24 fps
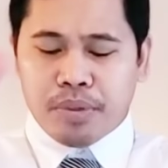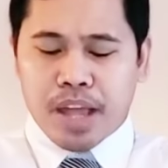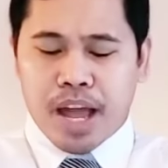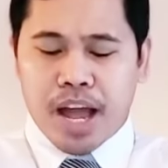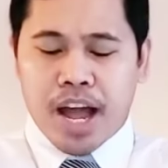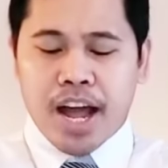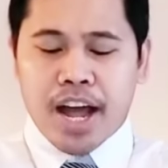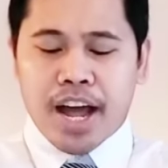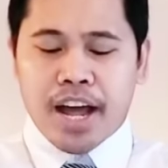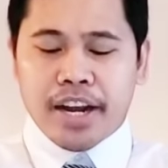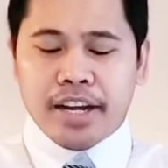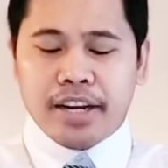
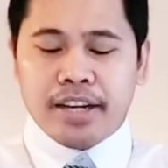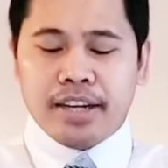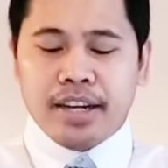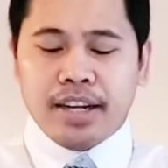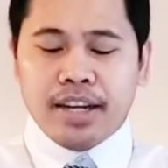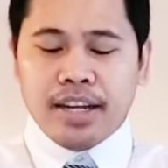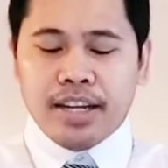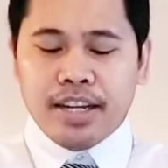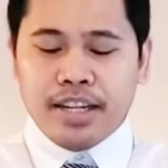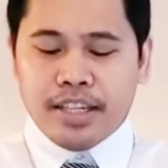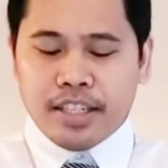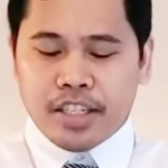And
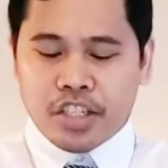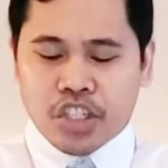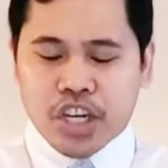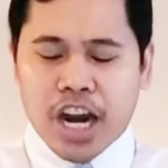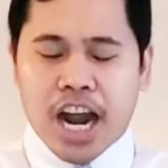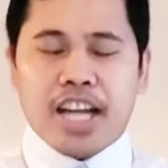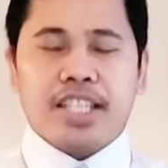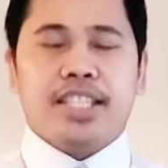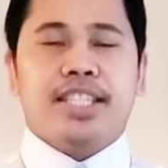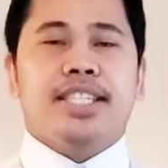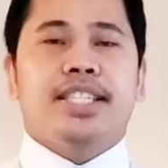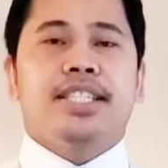
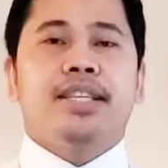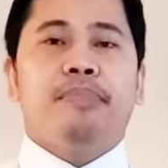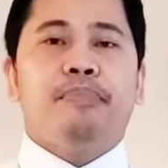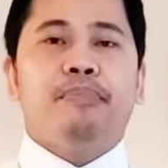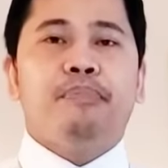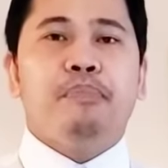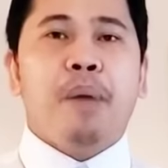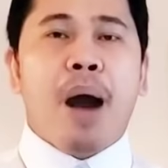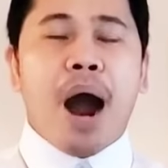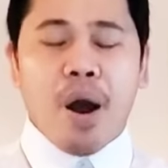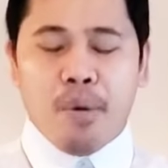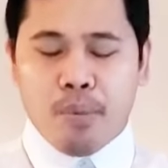that's the
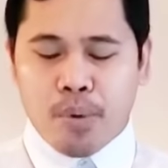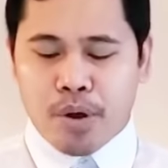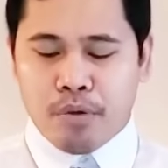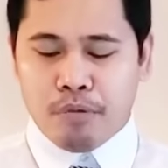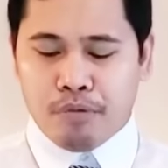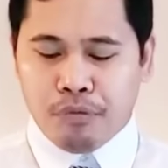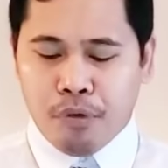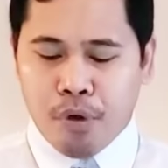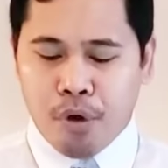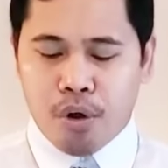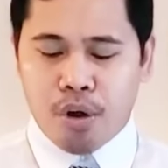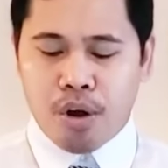
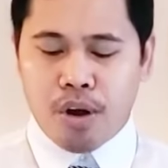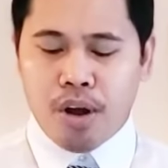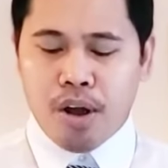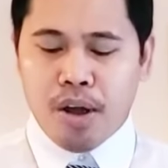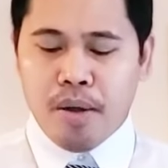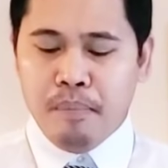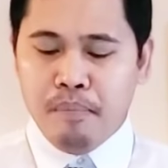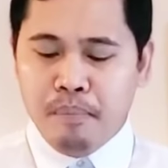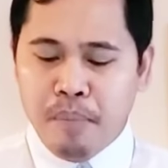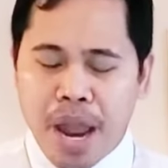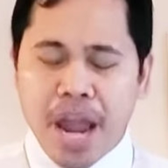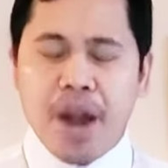powerful
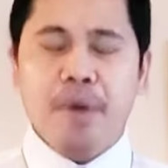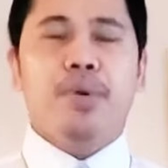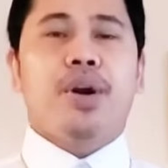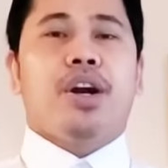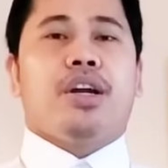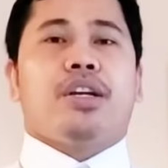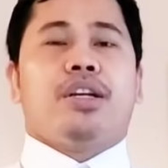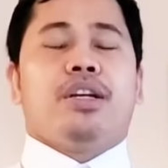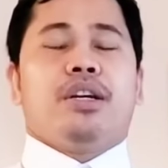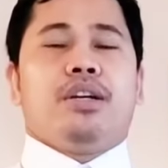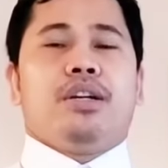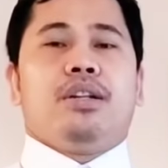
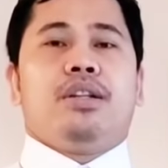miracle.